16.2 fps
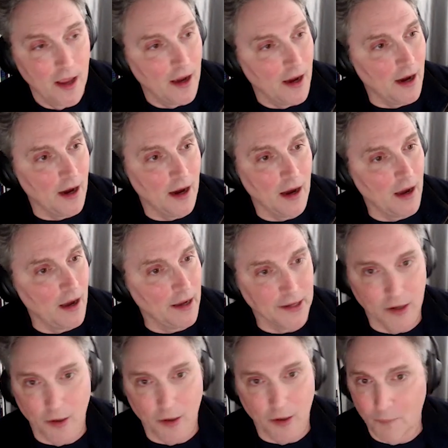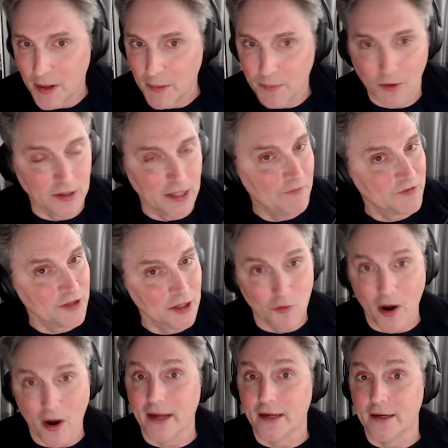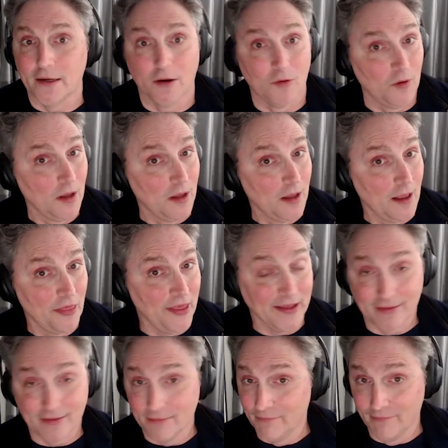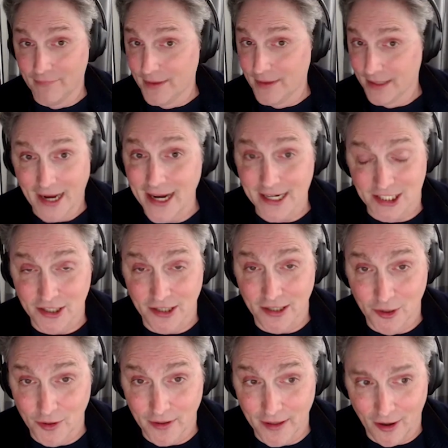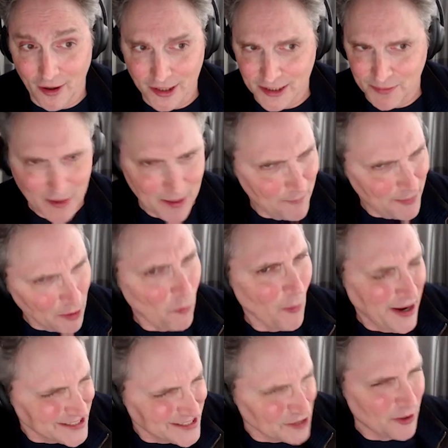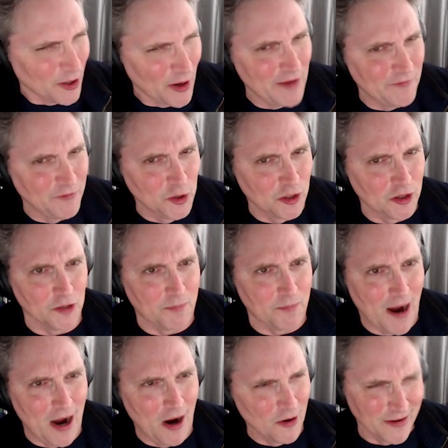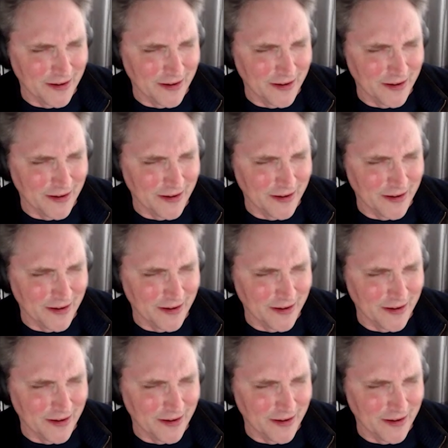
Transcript: Uh, you know, people left and right, you know, think, gosh, you know, it's been a big waste that we don't have nuclear power.